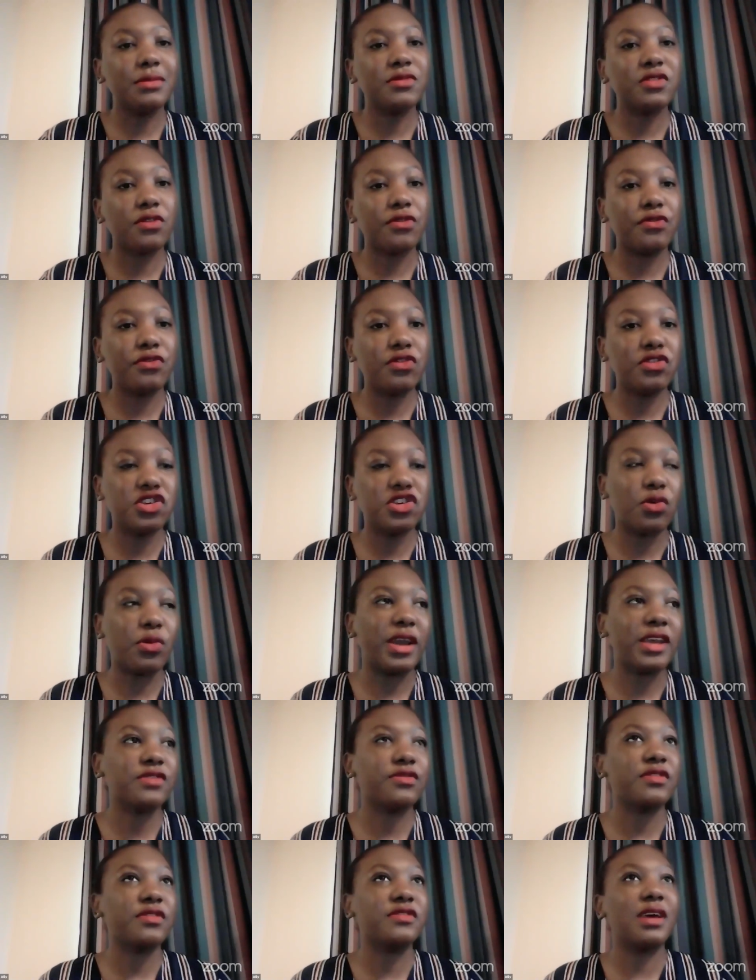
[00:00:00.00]
of
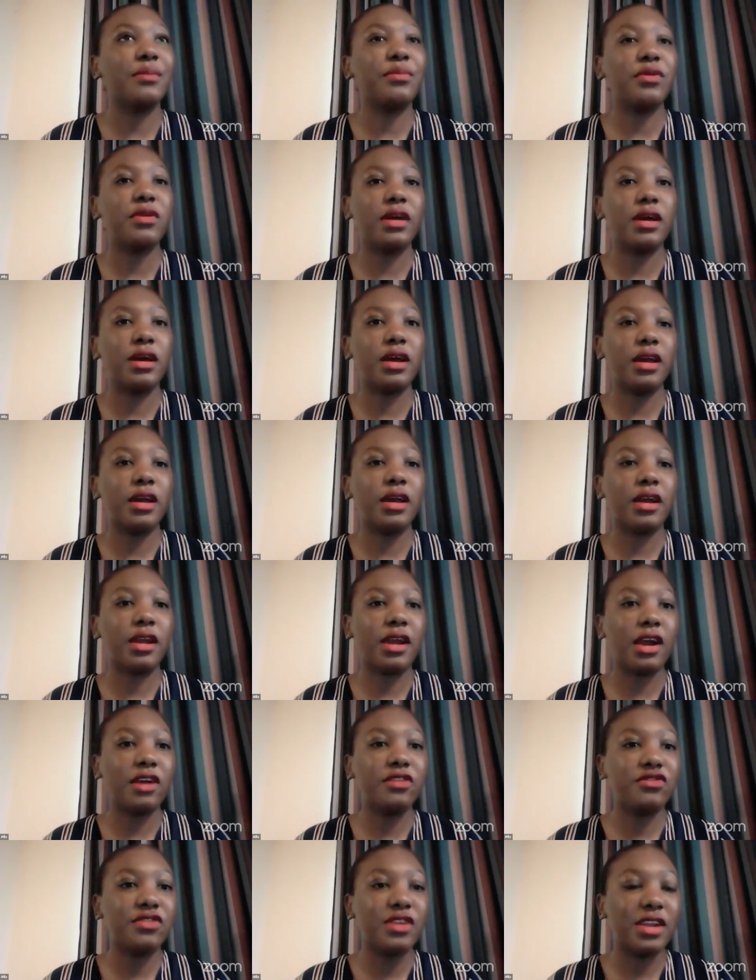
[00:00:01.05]
future-wise, for example, a
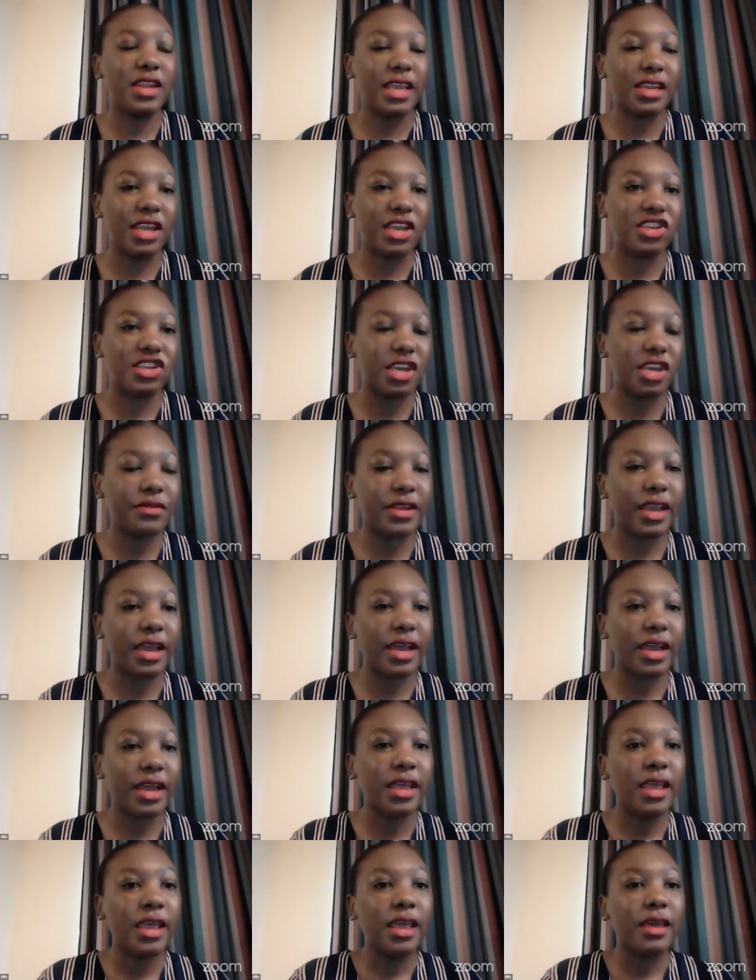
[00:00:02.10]
country like Nigeria
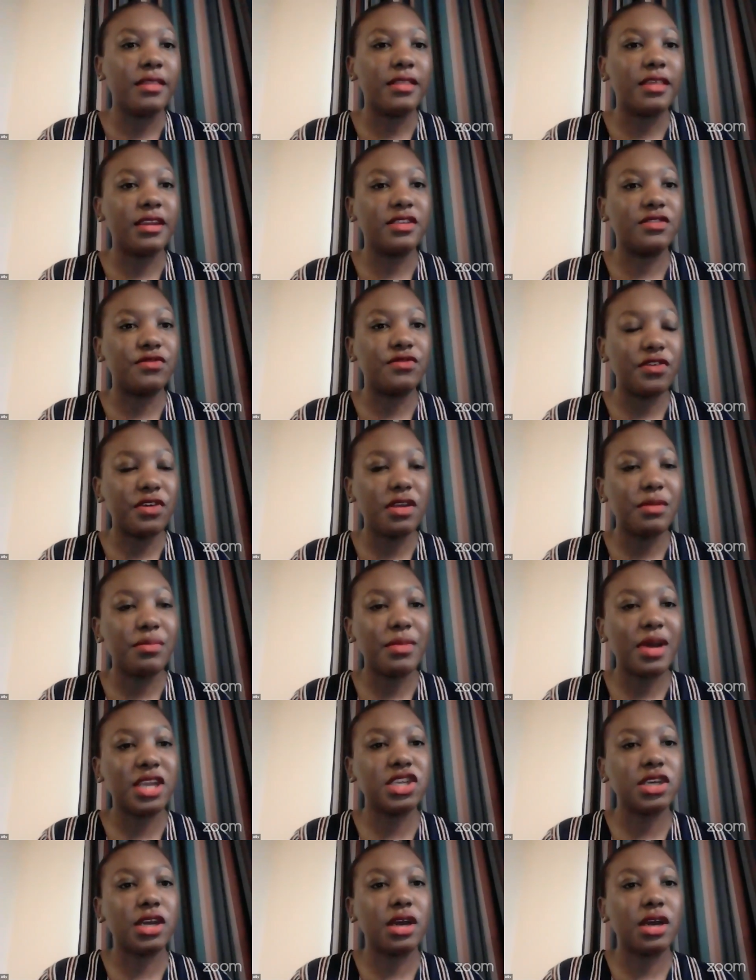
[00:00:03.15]
that is very
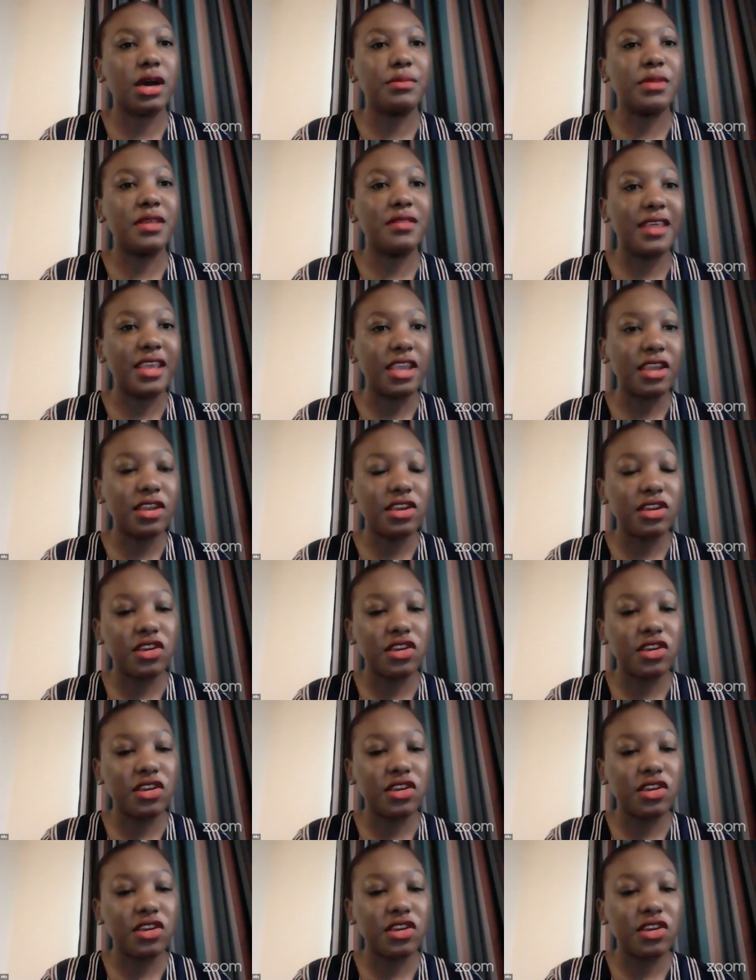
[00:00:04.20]
much in the
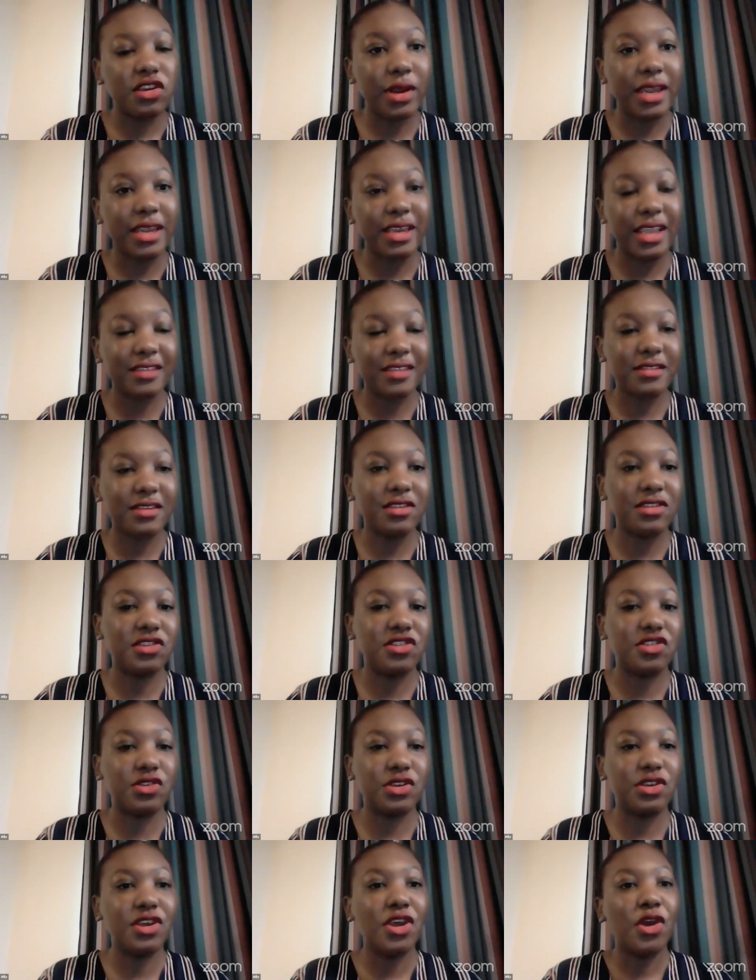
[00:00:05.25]
industry, in the oil and gas
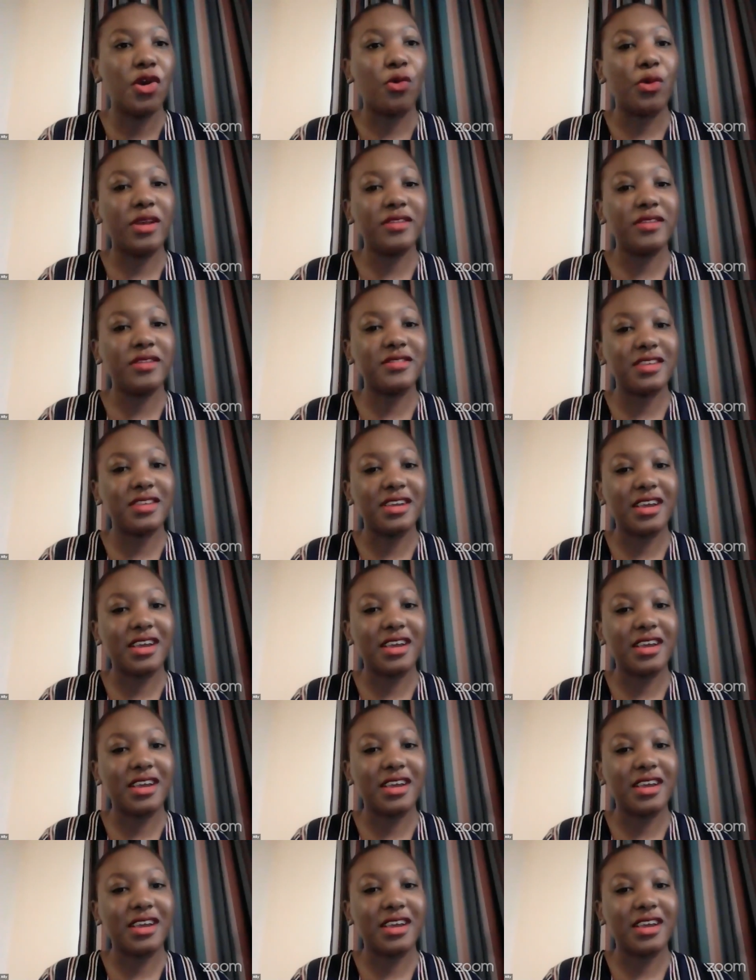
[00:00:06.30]
industry, whereas a country
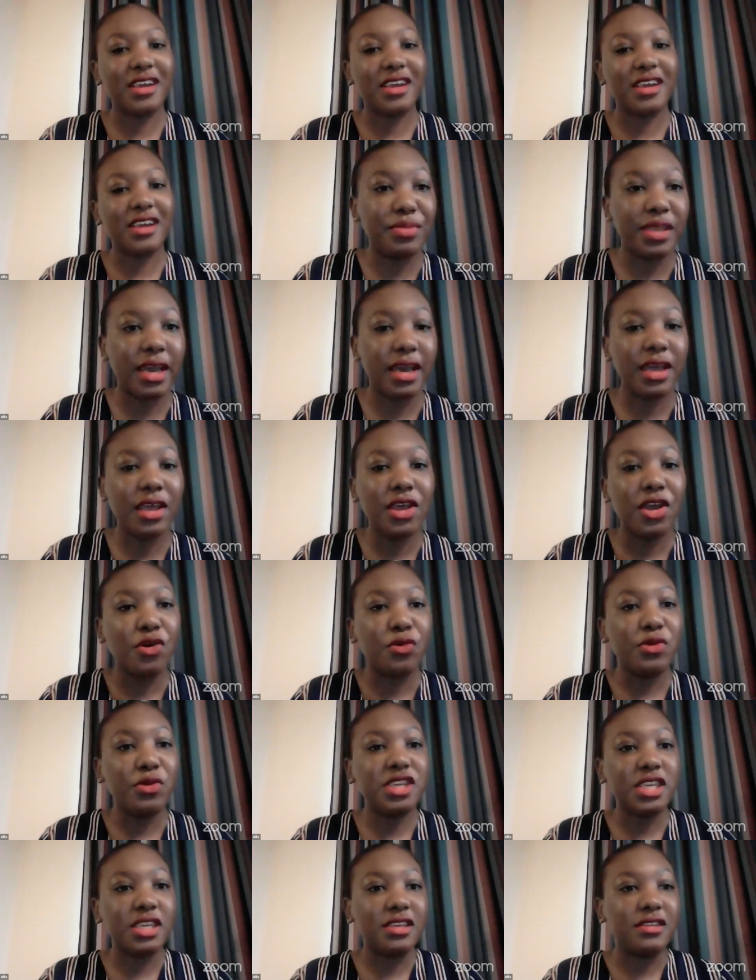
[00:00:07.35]
like Namibia,
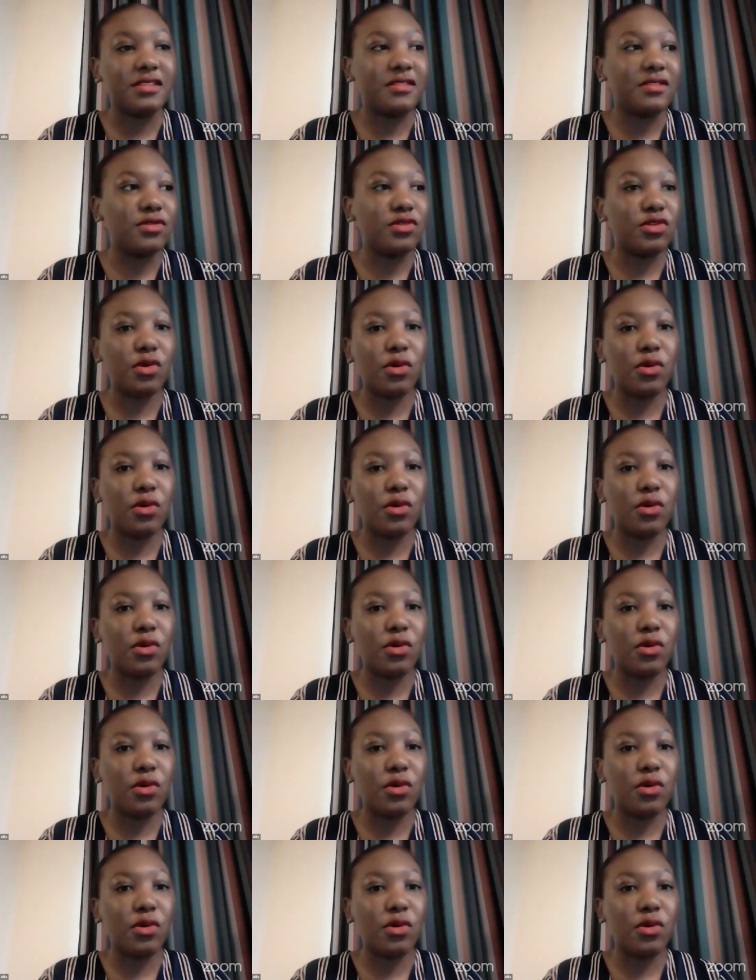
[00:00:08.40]
which is,